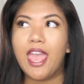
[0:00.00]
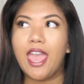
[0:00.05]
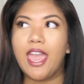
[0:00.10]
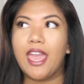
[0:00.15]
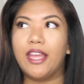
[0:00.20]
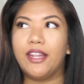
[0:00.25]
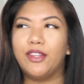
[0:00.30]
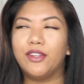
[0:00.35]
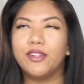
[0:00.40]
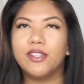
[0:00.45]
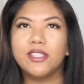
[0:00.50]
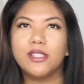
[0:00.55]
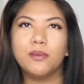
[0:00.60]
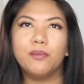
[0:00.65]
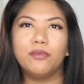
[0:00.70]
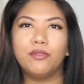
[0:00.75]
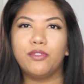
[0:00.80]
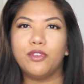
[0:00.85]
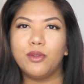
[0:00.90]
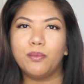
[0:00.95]
and there is
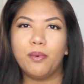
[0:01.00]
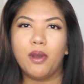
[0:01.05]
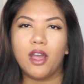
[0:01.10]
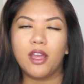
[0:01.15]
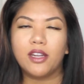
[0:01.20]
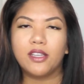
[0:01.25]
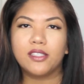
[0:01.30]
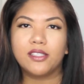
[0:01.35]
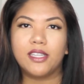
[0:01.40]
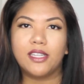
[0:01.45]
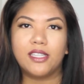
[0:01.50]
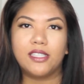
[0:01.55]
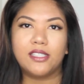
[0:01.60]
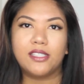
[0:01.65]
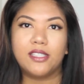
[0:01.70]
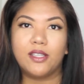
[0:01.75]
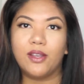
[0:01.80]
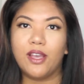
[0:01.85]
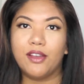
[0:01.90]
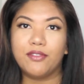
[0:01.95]
some few products that I
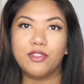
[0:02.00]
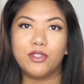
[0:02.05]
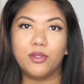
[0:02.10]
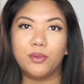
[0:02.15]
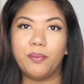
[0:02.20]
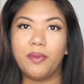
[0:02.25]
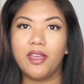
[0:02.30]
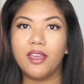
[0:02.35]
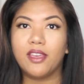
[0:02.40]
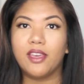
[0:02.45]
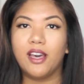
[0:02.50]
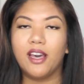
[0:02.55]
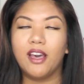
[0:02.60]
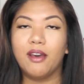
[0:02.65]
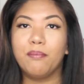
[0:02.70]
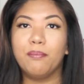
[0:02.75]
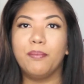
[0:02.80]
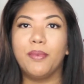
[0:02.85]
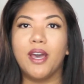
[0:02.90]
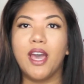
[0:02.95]
still have to pick
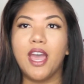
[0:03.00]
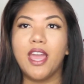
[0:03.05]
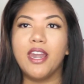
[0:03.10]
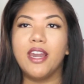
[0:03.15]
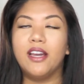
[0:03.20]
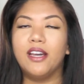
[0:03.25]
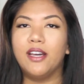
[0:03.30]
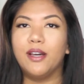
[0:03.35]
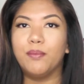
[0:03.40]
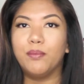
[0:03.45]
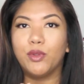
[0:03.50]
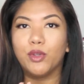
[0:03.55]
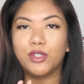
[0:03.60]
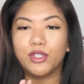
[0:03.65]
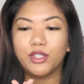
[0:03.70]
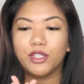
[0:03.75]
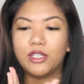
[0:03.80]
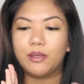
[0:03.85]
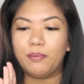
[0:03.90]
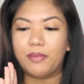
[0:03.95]
up, but
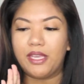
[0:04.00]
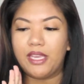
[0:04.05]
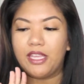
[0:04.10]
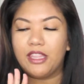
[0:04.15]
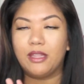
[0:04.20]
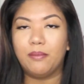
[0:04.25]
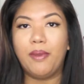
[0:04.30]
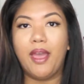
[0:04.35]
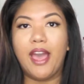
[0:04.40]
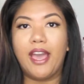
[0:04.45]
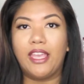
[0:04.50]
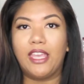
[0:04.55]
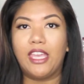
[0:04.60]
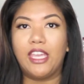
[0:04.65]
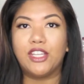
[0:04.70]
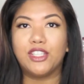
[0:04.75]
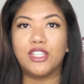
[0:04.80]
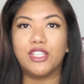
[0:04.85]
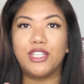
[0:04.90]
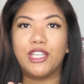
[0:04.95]
those are going to be in the
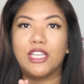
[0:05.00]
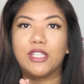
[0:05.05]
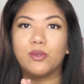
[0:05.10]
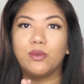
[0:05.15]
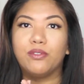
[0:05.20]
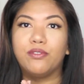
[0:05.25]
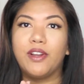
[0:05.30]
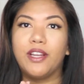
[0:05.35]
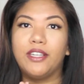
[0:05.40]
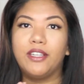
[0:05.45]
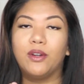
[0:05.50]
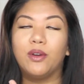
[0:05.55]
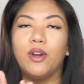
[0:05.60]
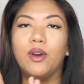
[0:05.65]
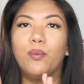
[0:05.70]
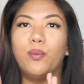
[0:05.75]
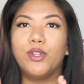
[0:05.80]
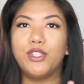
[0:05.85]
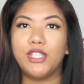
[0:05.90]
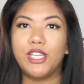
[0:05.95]
package, and you guys will find out
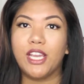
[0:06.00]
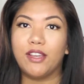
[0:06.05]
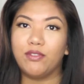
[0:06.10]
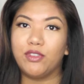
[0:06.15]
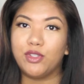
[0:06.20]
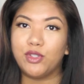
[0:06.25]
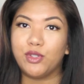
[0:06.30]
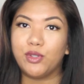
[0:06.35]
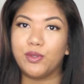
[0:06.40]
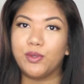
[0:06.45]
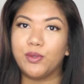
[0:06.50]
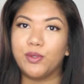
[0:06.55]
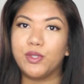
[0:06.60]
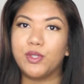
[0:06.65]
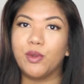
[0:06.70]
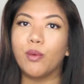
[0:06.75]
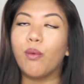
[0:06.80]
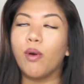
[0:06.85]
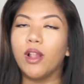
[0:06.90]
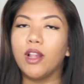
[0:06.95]
what you have to do
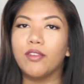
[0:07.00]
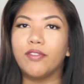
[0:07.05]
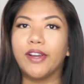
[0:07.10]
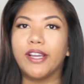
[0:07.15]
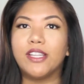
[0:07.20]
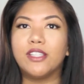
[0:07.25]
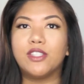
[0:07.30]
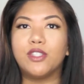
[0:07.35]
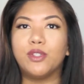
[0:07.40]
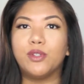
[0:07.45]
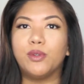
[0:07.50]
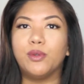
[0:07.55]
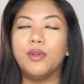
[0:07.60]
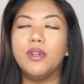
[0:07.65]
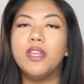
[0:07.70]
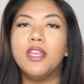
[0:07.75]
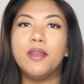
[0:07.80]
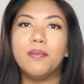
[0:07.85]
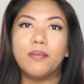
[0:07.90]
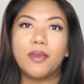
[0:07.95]
to qualify to
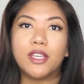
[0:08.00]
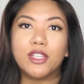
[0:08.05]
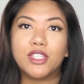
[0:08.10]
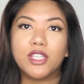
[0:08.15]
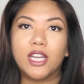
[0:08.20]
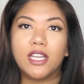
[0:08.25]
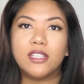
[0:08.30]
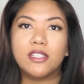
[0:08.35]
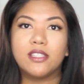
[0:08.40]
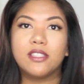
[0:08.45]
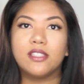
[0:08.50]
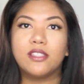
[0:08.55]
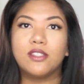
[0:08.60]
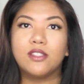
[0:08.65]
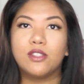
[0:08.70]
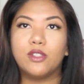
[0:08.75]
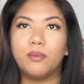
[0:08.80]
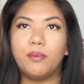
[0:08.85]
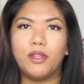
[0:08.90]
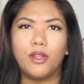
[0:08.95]
be a chance
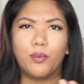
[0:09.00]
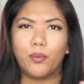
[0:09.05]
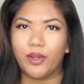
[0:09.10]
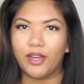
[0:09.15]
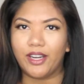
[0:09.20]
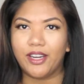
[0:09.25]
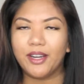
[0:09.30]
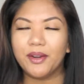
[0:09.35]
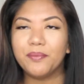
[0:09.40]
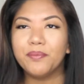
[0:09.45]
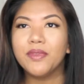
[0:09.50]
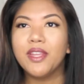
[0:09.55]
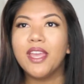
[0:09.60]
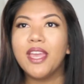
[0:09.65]
to be the winner.